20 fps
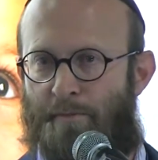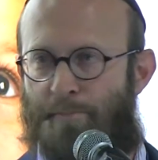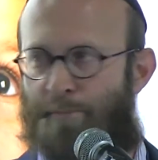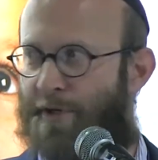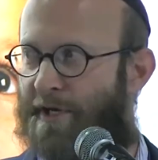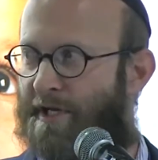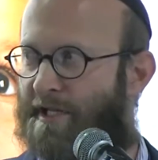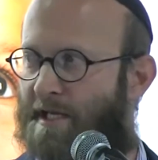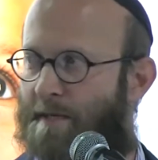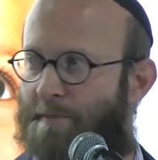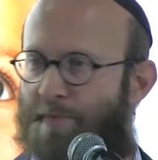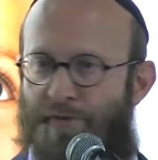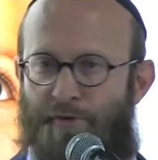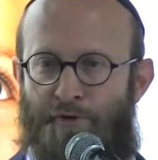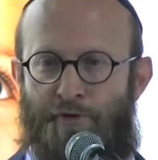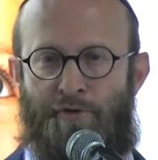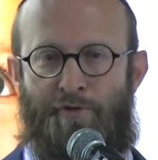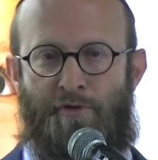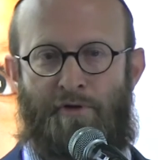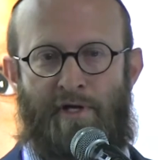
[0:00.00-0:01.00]
putting them
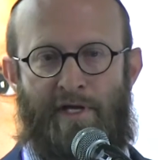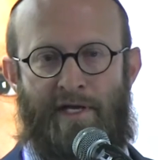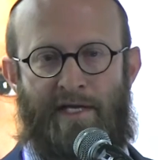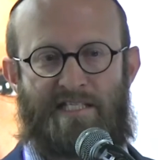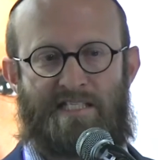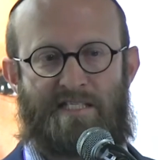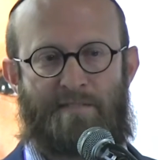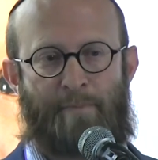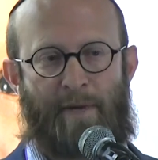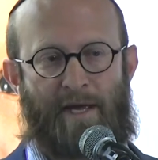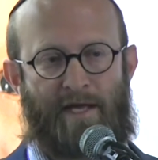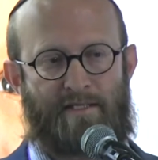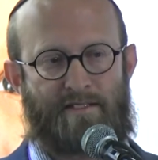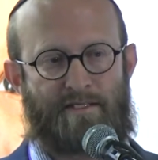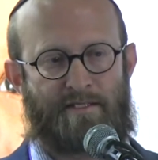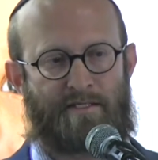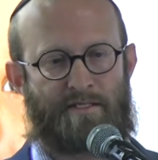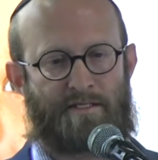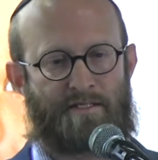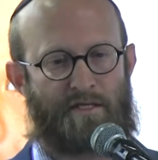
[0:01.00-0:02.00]
through
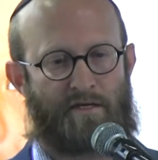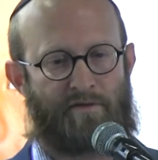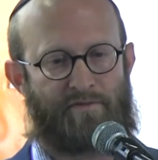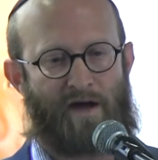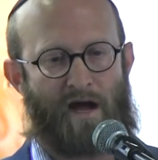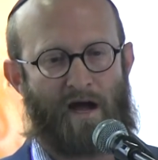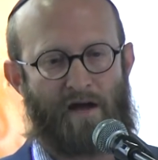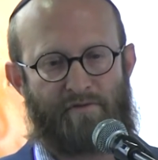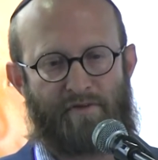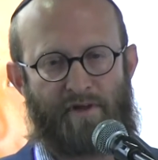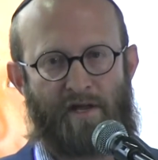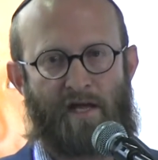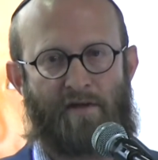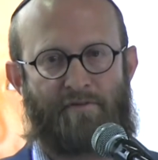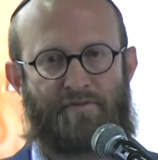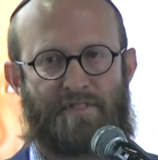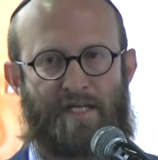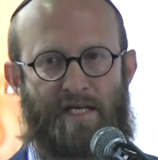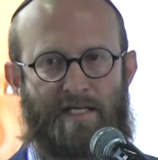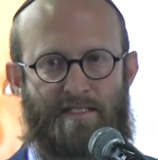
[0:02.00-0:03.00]
expenses of
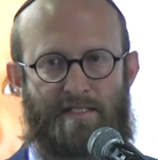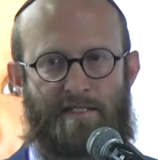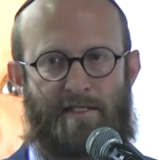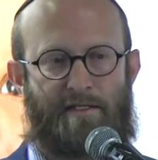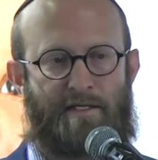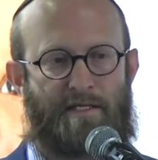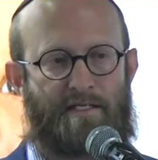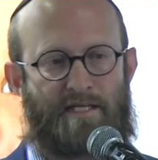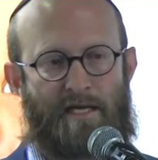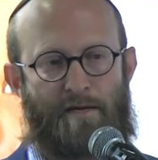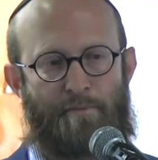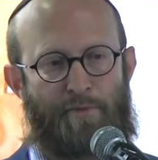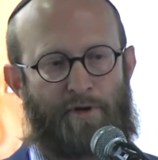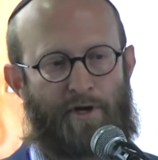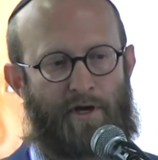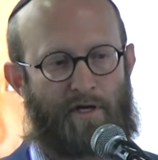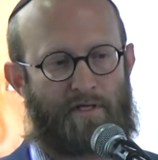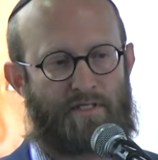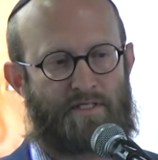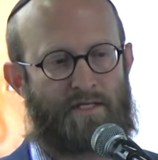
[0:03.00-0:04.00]
IVF, testing these
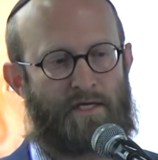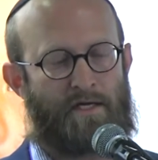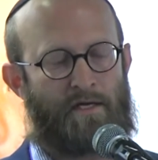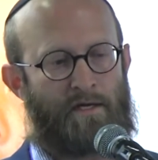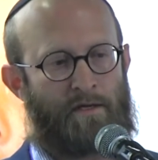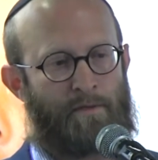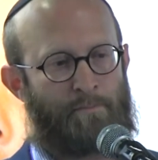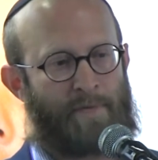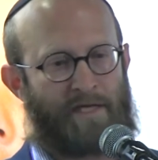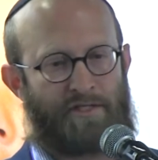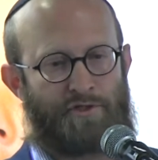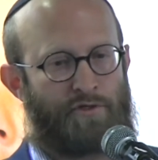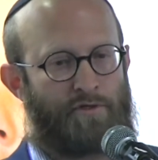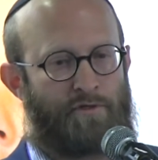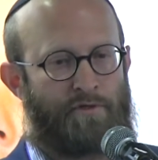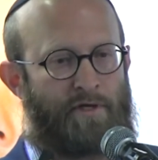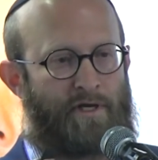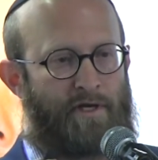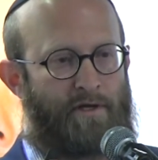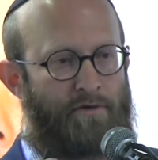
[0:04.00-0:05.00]
embryos, but
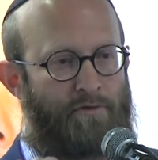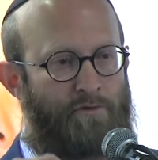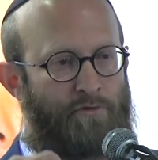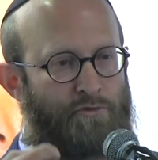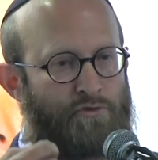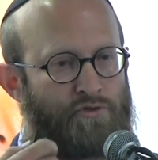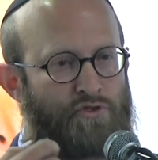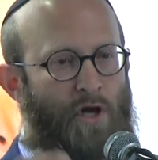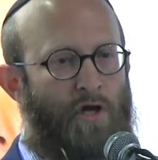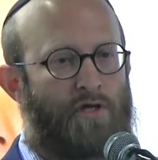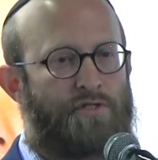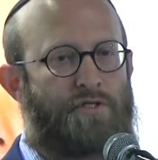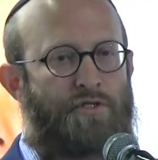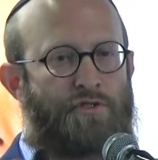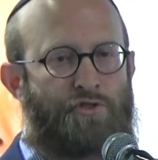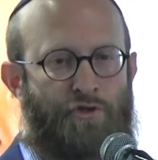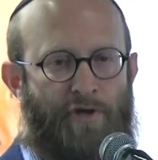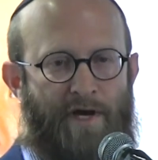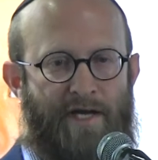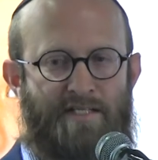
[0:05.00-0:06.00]
you don't
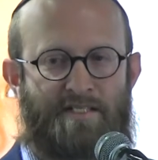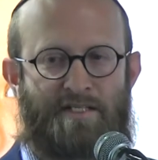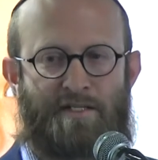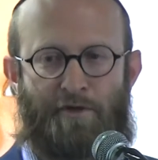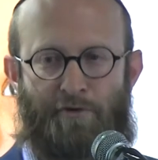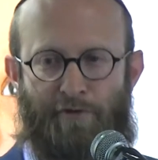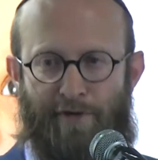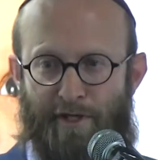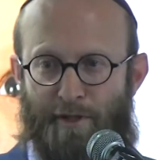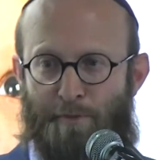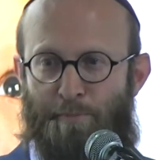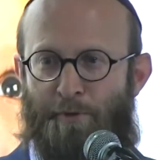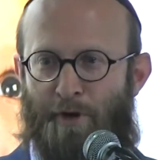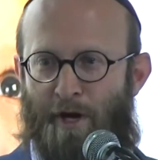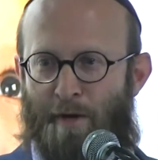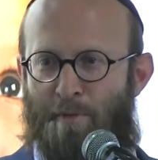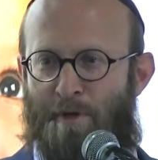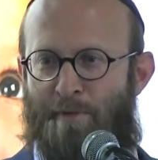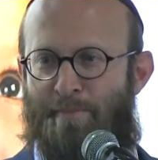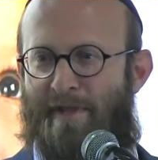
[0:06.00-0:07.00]
address the real
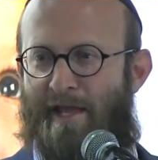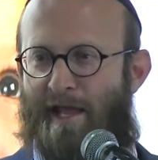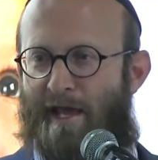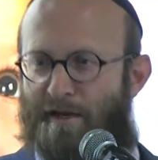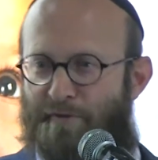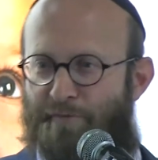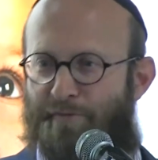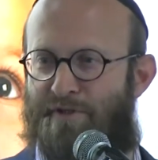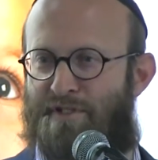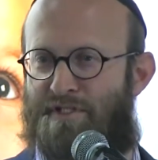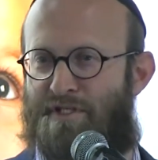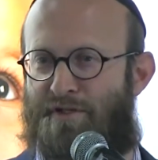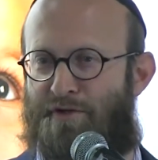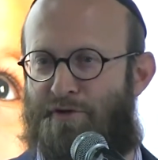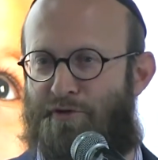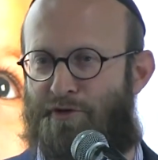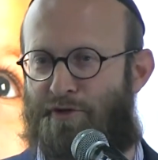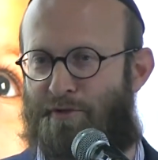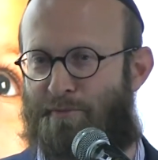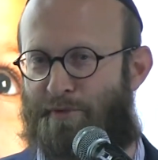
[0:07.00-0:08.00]
problem, the elephant in
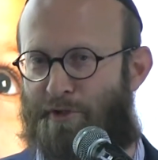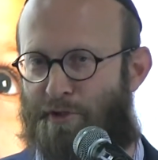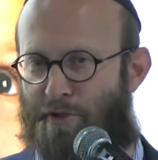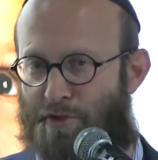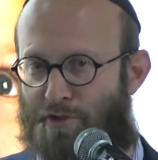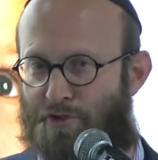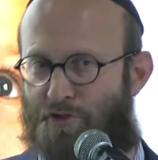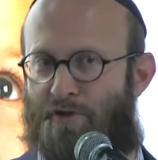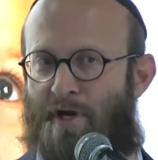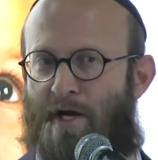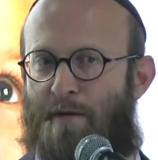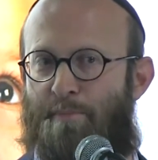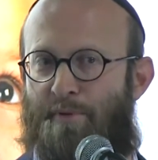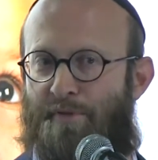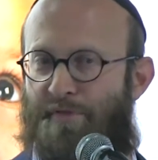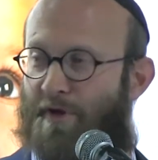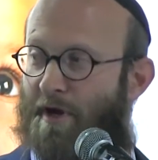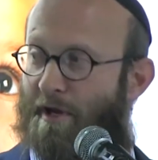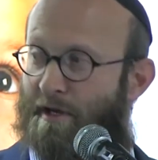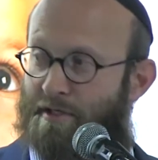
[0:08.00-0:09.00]
the room, the uterine
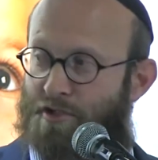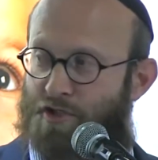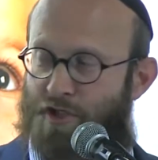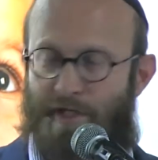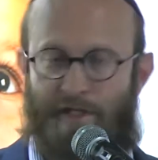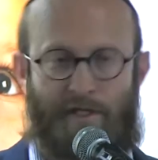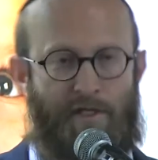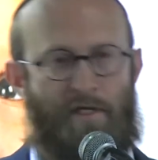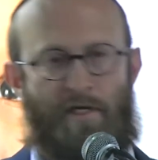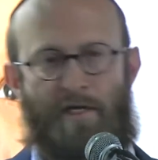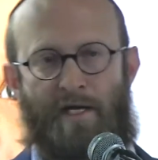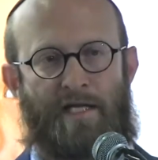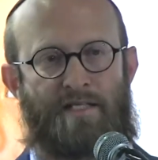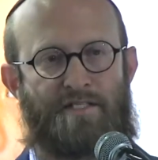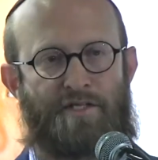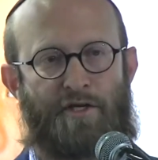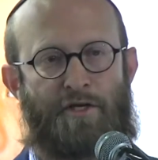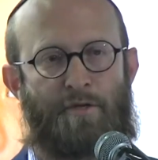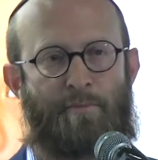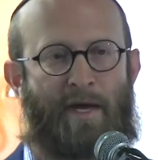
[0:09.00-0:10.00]
pathology,
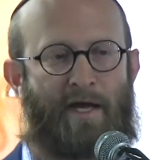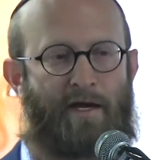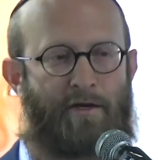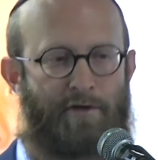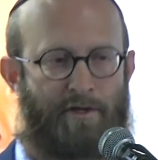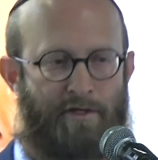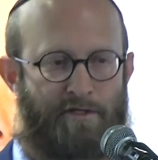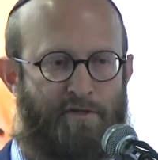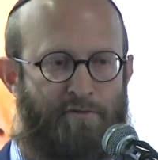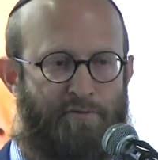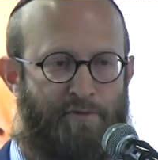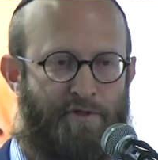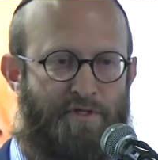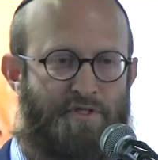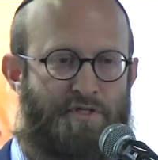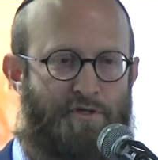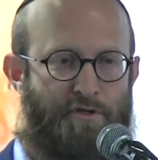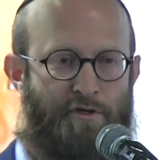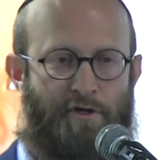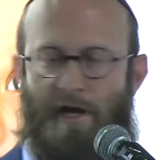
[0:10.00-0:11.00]
it's going to make no
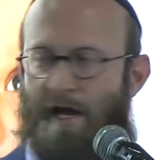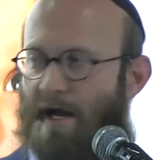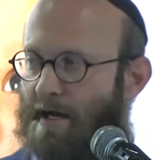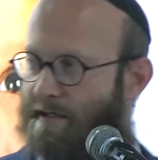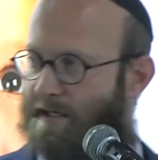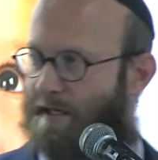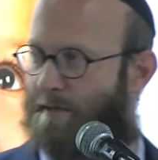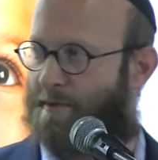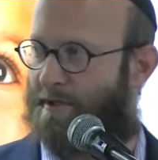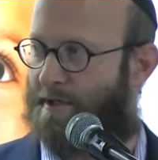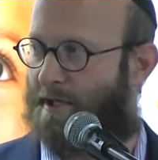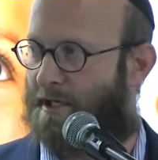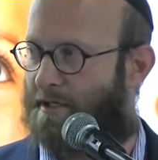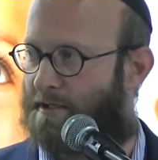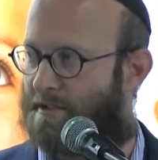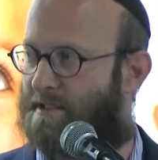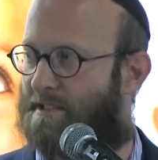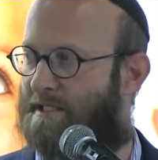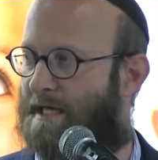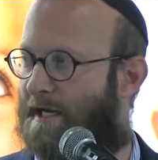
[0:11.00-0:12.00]
difference to her outcome in the end
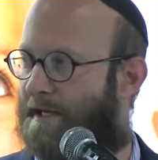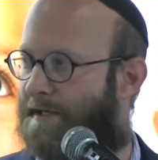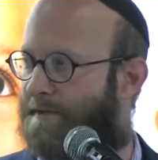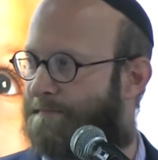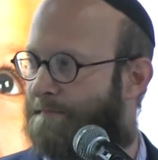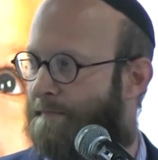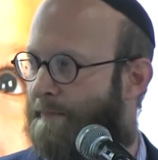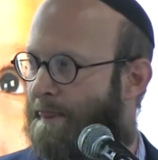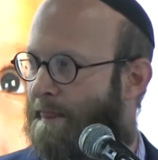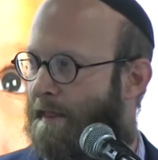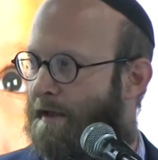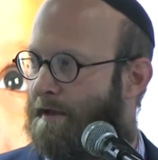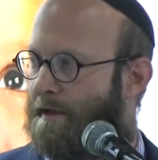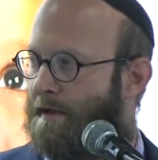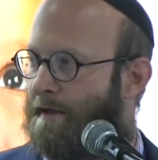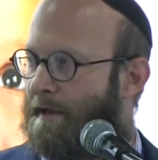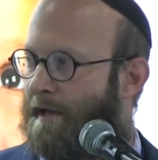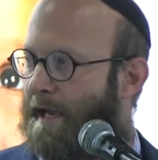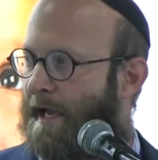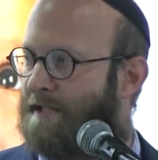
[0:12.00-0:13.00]
of the day.
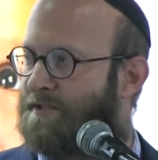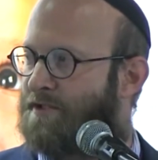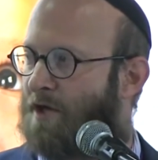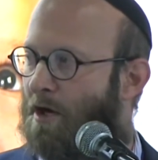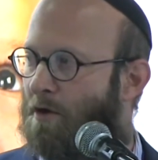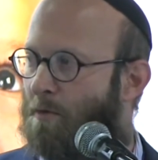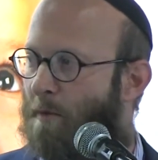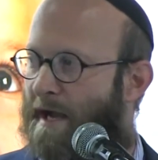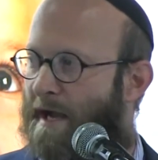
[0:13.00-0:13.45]
And don't